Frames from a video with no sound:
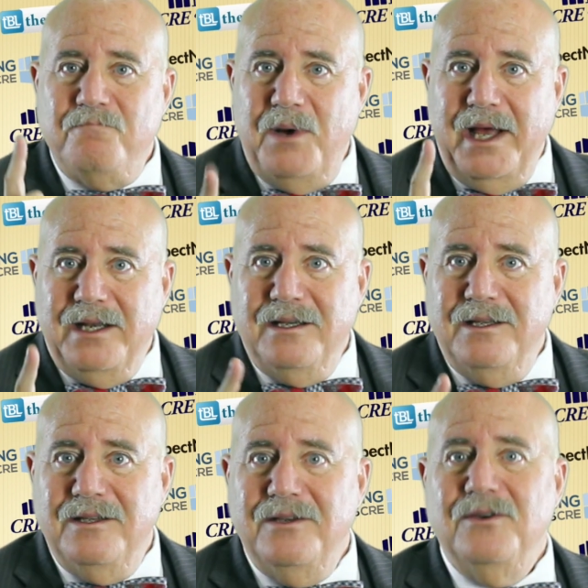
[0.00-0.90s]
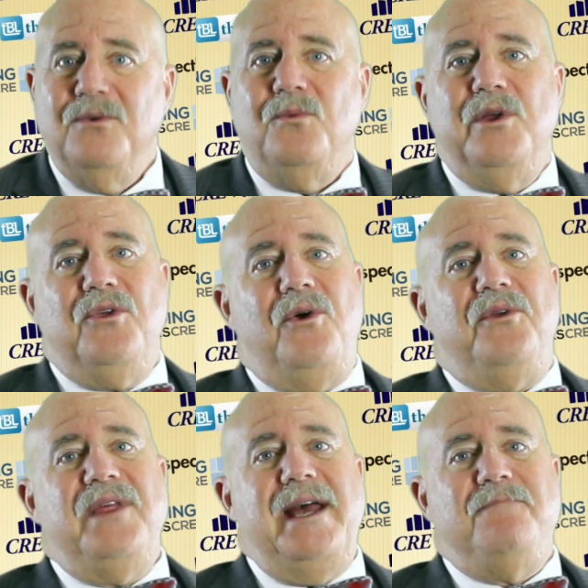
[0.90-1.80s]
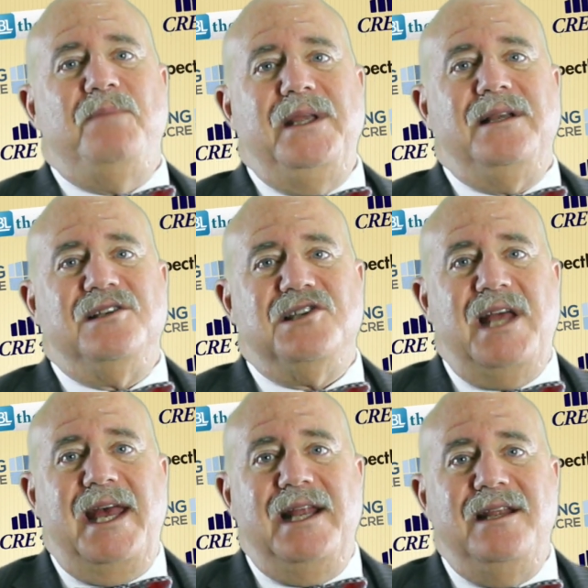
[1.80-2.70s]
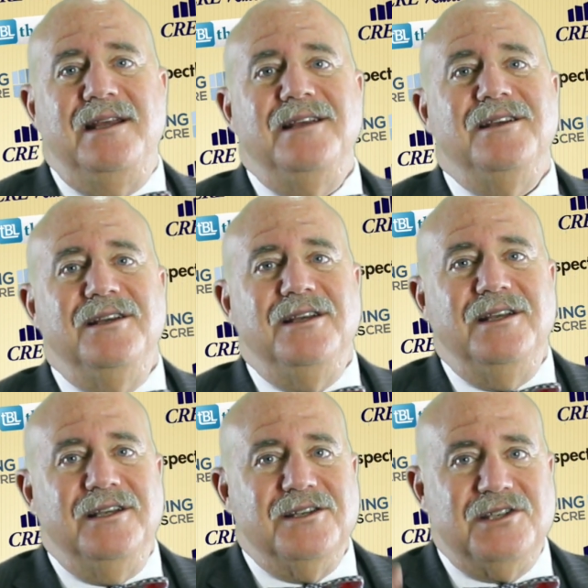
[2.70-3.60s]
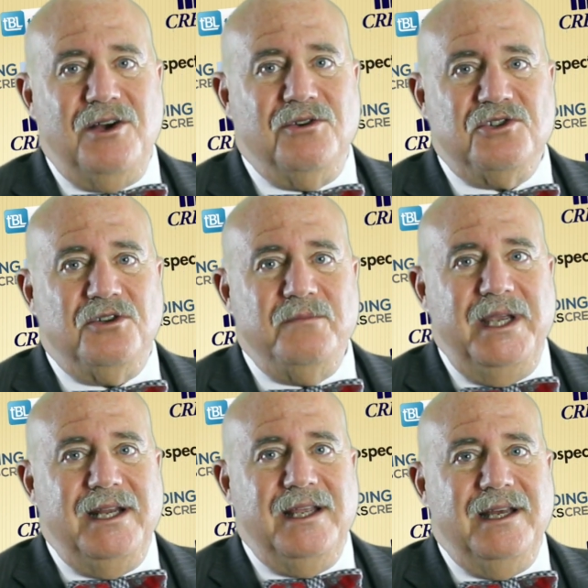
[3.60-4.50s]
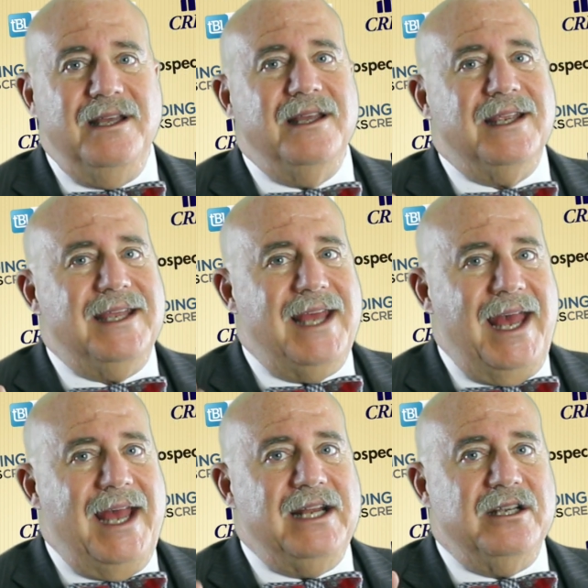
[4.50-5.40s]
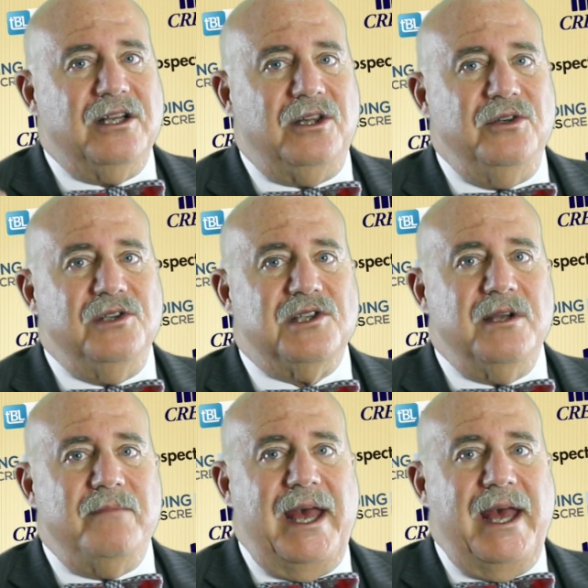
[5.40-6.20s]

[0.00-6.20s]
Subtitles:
But with all that being said, social media can include some